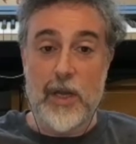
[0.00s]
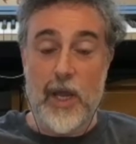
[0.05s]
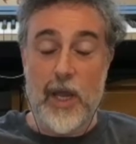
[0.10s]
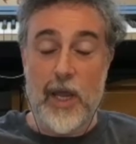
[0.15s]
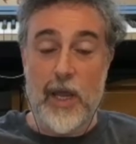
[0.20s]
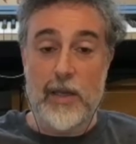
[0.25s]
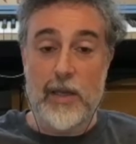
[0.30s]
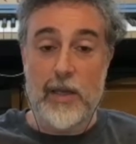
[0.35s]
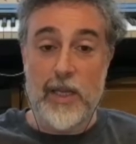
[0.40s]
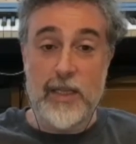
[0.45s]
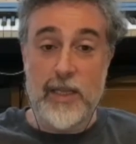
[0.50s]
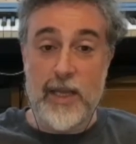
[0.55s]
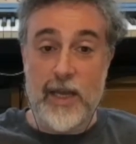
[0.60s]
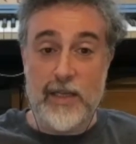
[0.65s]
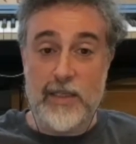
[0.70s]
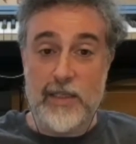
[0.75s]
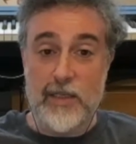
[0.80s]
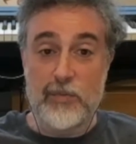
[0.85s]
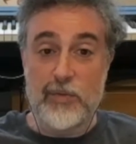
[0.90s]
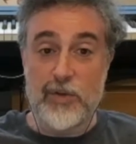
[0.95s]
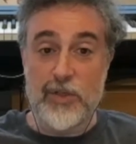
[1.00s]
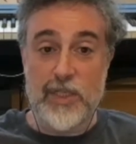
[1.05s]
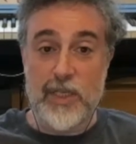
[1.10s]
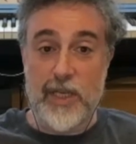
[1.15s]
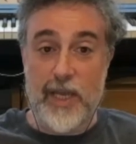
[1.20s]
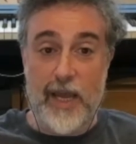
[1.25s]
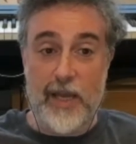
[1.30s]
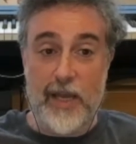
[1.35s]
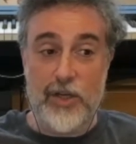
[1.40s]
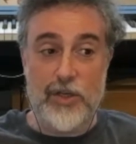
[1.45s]
And in that simple
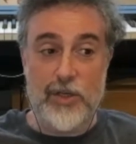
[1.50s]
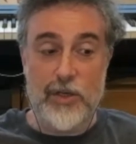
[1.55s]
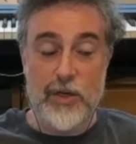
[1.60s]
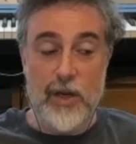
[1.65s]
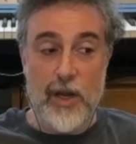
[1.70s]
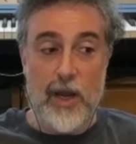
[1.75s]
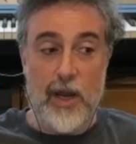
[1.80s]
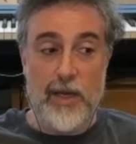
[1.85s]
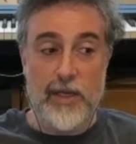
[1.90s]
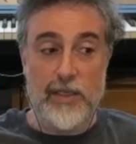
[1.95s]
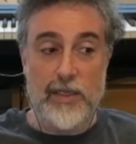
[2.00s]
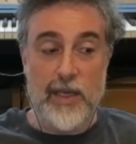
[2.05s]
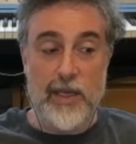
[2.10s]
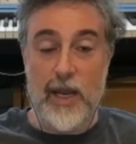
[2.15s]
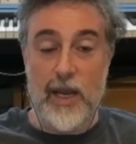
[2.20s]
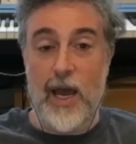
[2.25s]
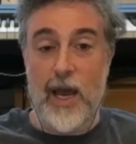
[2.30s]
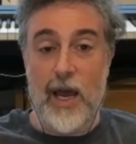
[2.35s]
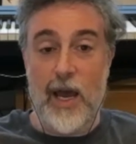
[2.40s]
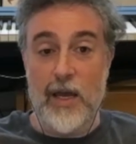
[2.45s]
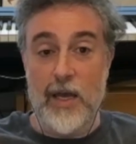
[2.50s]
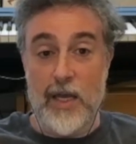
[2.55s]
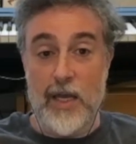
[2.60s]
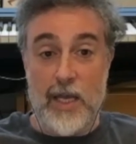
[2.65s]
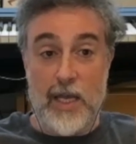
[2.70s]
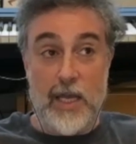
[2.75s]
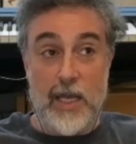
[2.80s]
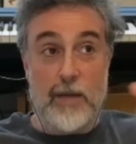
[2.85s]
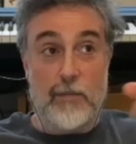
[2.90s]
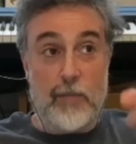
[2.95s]
sketch, I say, ah,
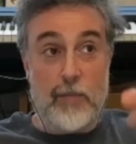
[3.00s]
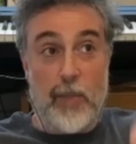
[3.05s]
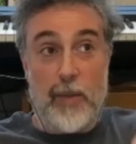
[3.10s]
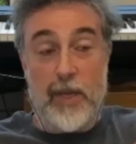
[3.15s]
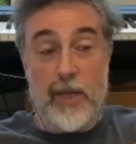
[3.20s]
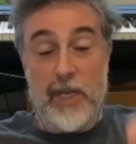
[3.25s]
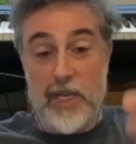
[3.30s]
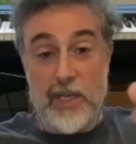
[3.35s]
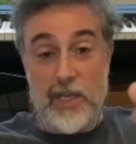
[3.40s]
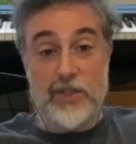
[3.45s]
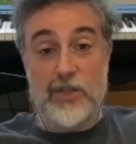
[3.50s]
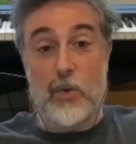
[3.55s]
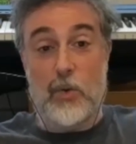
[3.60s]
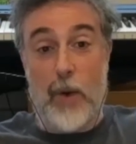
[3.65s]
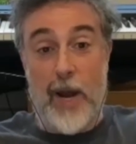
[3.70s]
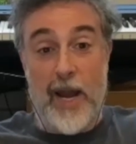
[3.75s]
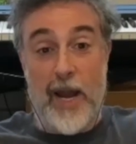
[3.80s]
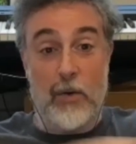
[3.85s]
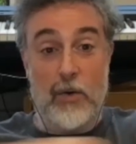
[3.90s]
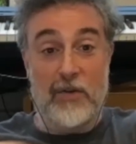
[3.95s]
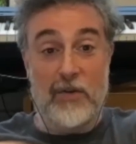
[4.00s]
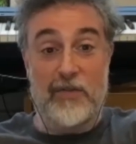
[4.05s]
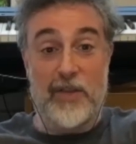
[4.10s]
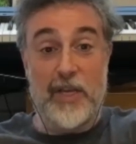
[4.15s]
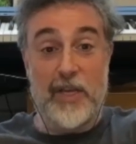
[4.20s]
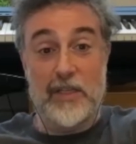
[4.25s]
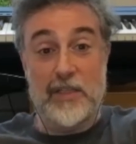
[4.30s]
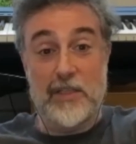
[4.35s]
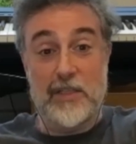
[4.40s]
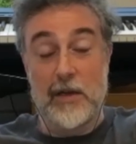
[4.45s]
he's aware of
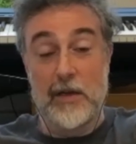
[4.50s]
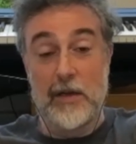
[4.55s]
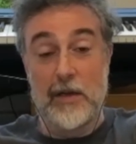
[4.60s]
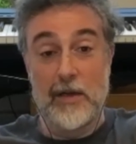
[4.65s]
this.